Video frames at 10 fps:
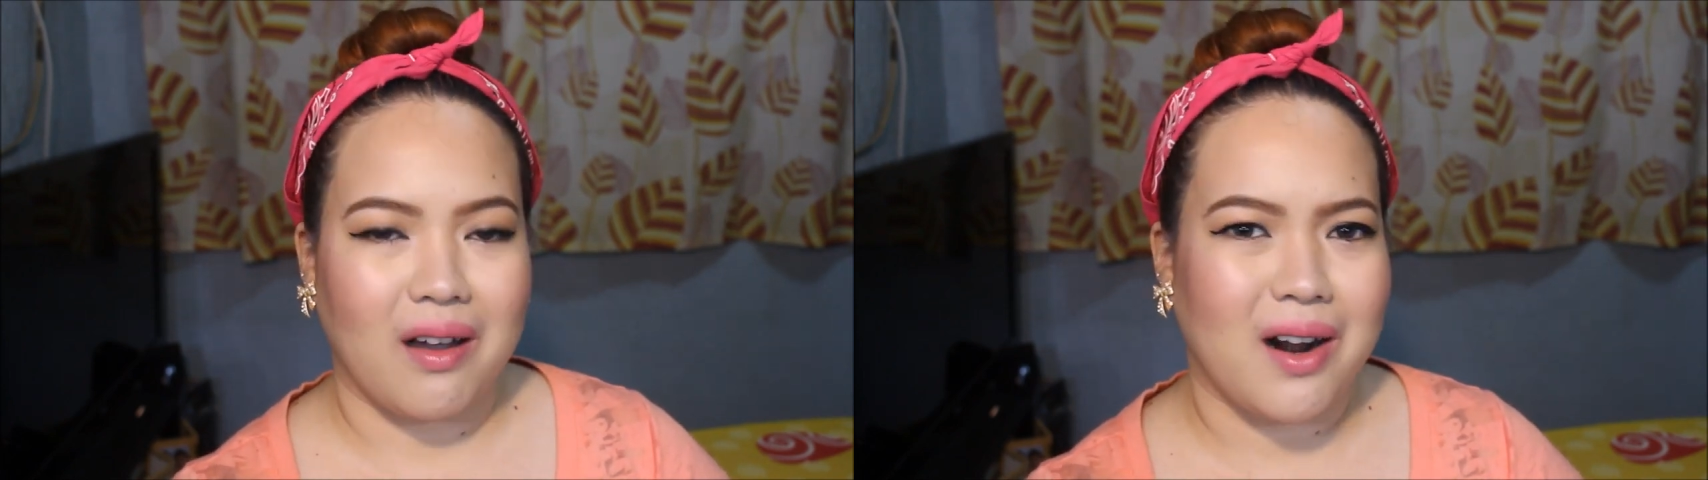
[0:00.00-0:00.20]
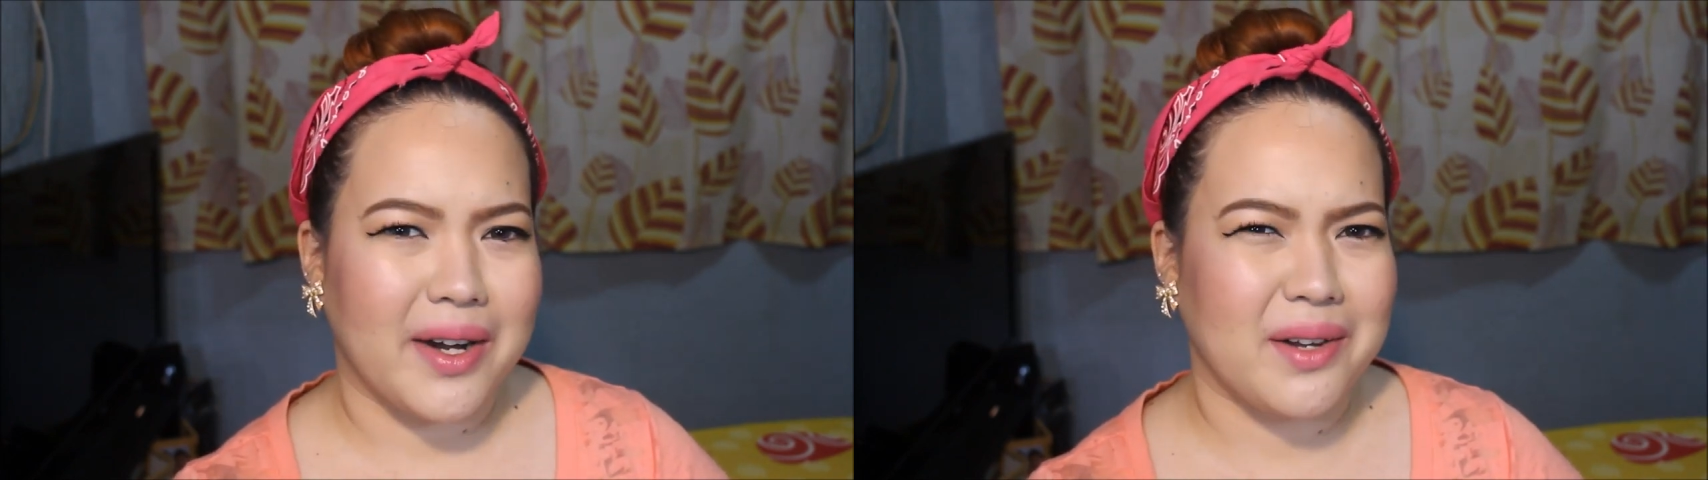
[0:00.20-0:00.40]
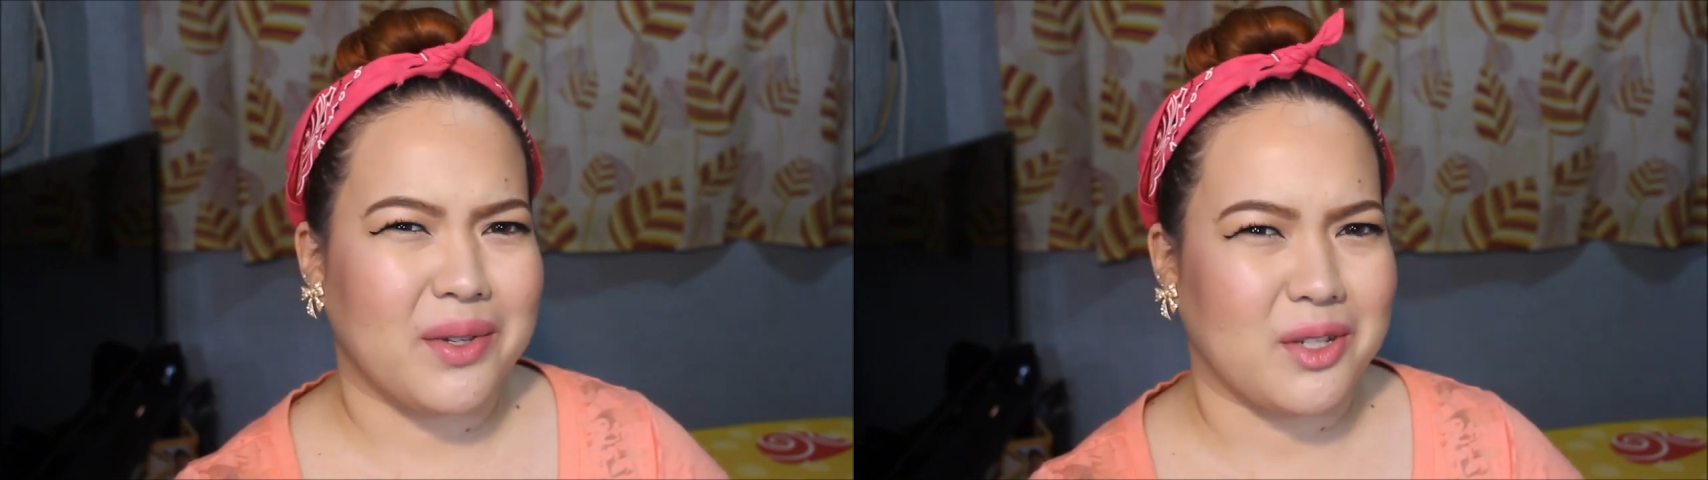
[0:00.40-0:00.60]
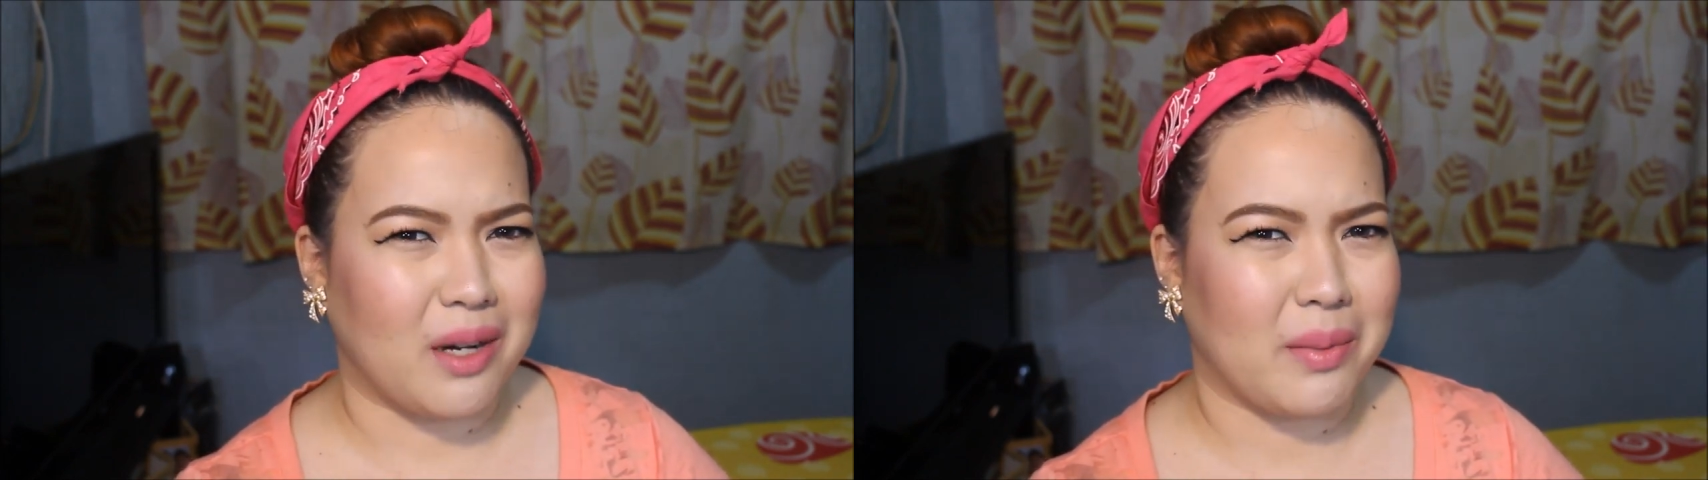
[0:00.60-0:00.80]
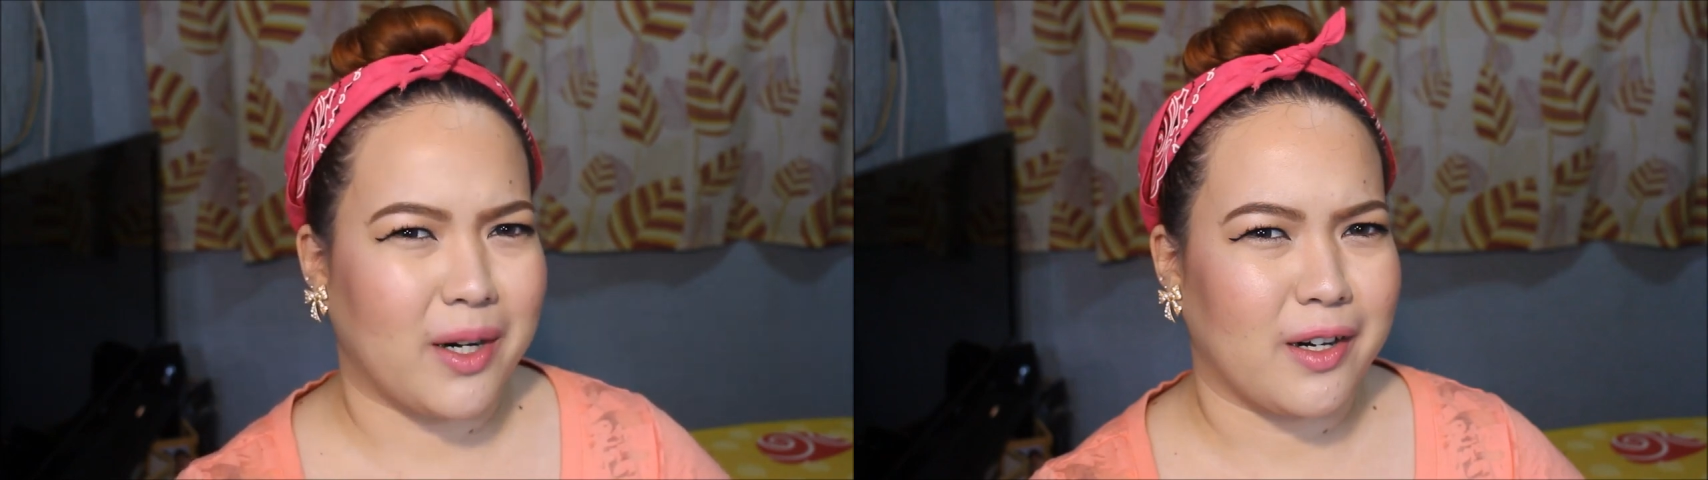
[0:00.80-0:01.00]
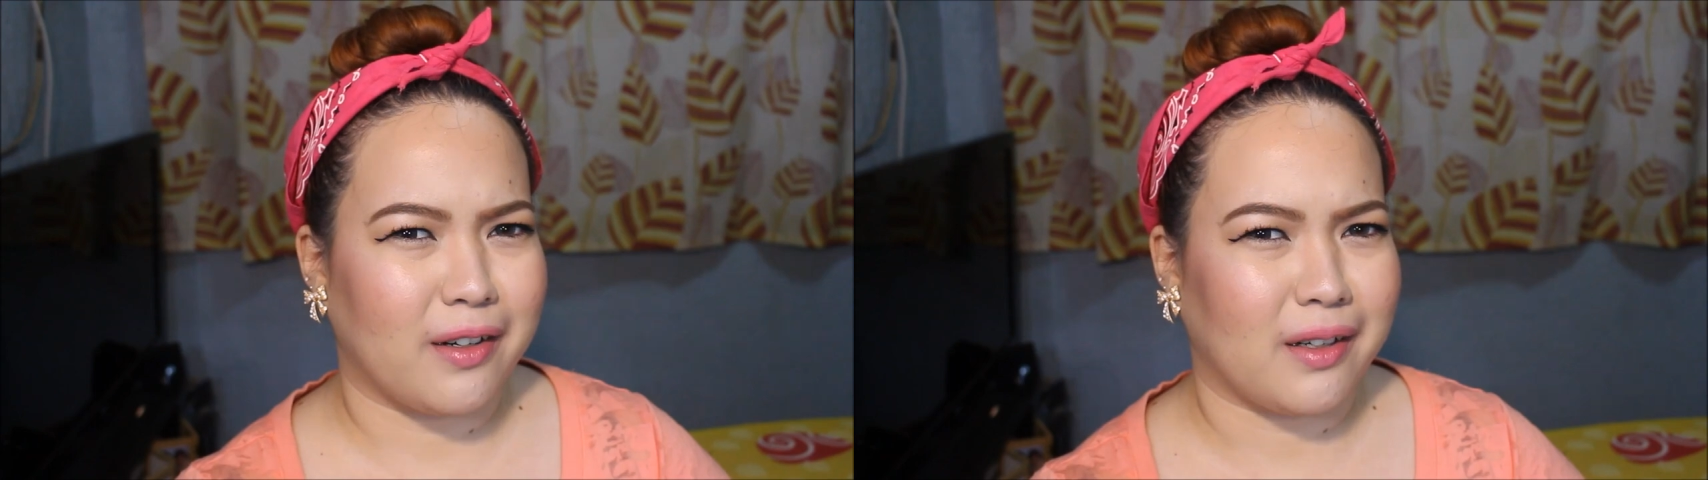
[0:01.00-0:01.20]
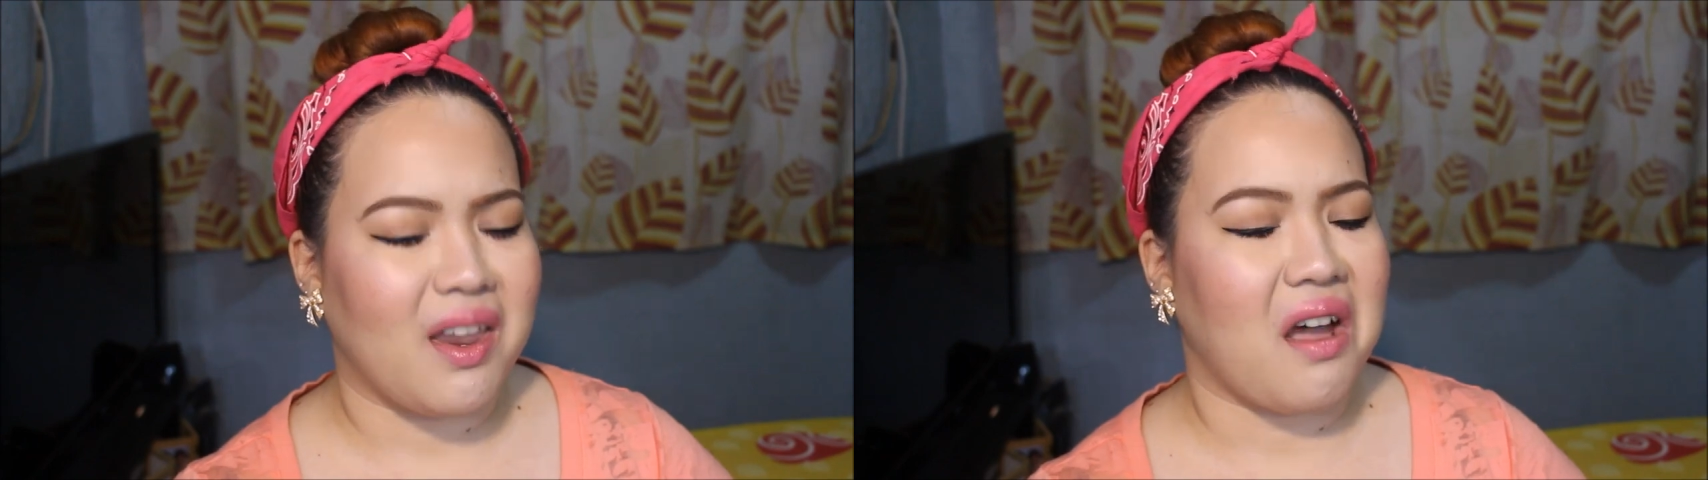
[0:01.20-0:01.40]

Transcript: Are you stubborn?